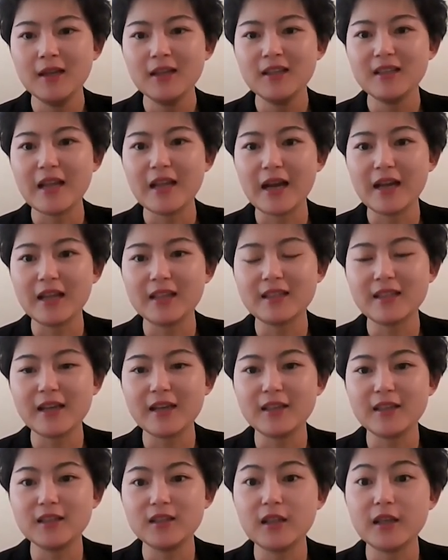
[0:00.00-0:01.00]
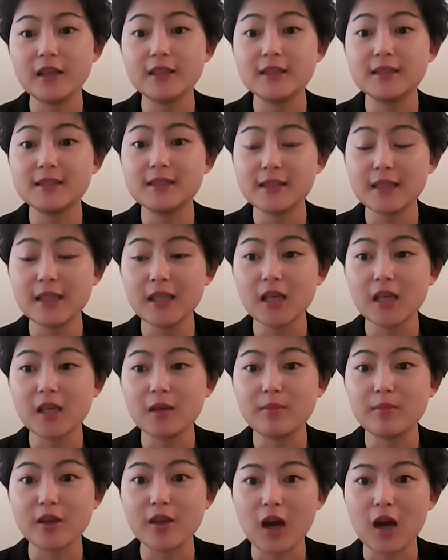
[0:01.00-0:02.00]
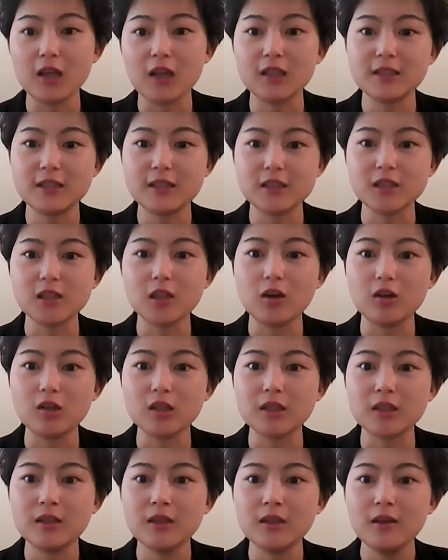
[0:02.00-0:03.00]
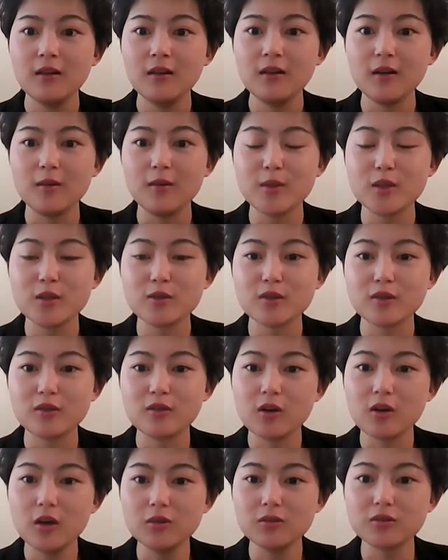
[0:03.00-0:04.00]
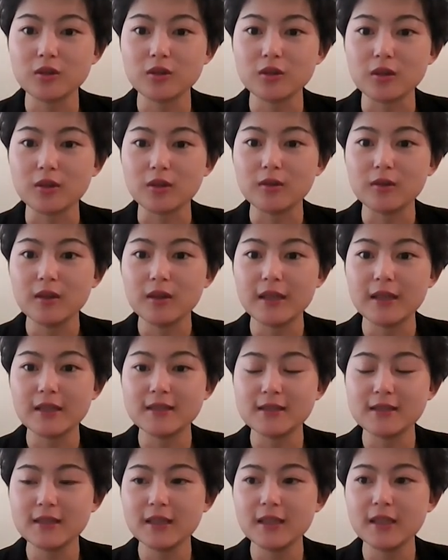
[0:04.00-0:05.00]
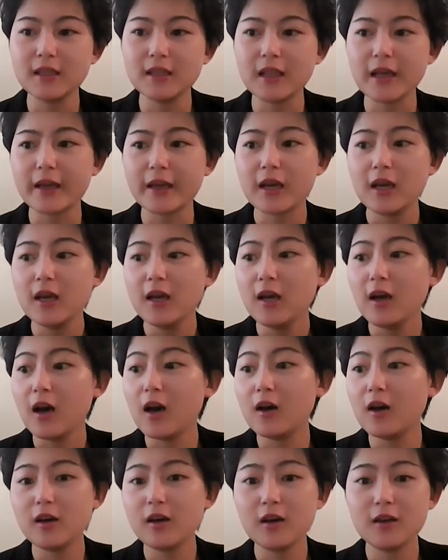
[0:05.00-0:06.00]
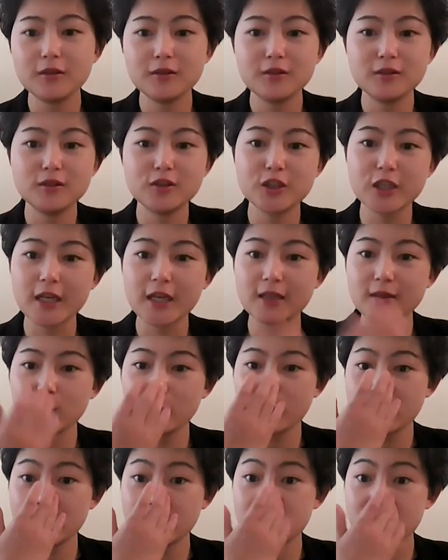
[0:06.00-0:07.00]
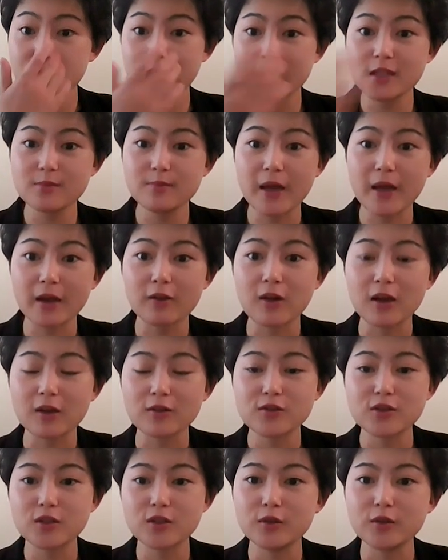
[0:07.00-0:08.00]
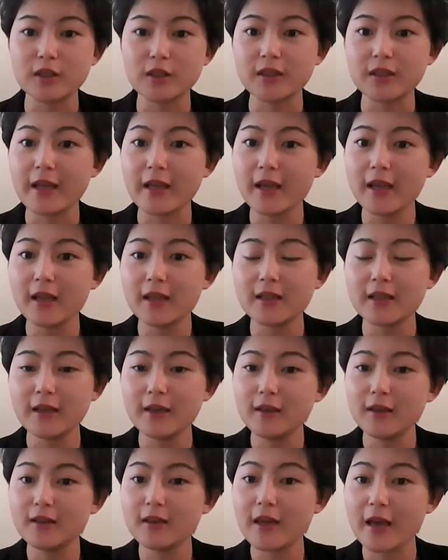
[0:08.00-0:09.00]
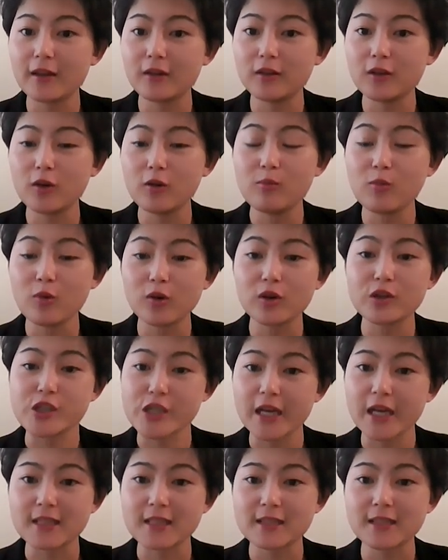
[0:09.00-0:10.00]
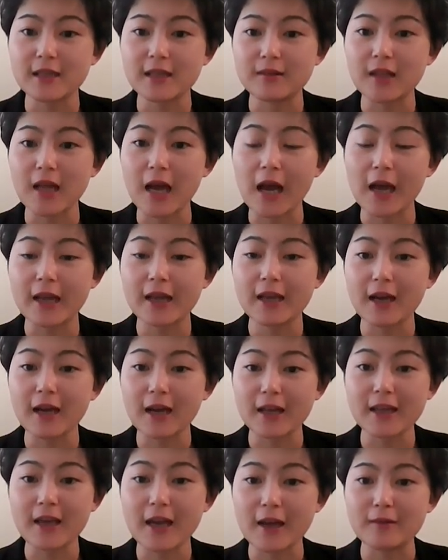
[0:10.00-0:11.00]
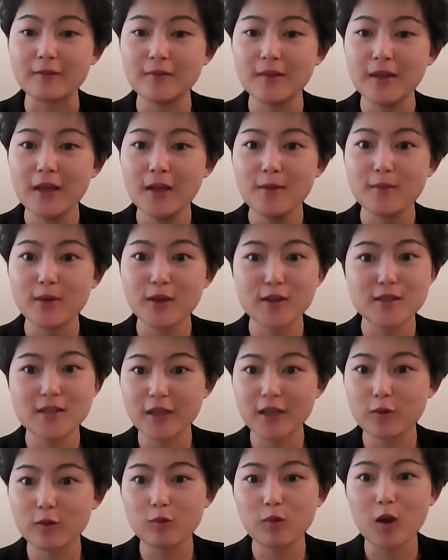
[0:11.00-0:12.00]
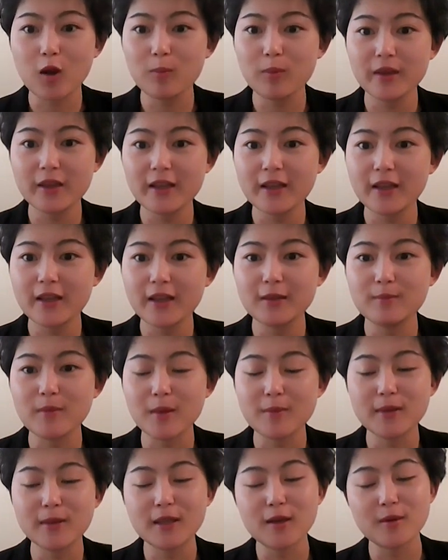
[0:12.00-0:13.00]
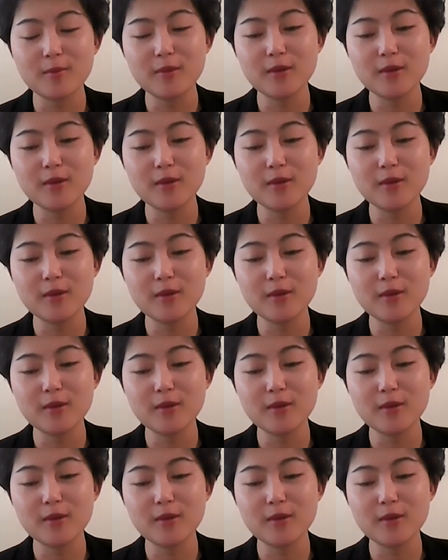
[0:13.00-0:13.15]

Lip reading: that they see beyond their own musical cultural. They see like with a jazz background student, they can know more jazz than I can, because they grew up with it. Maybe their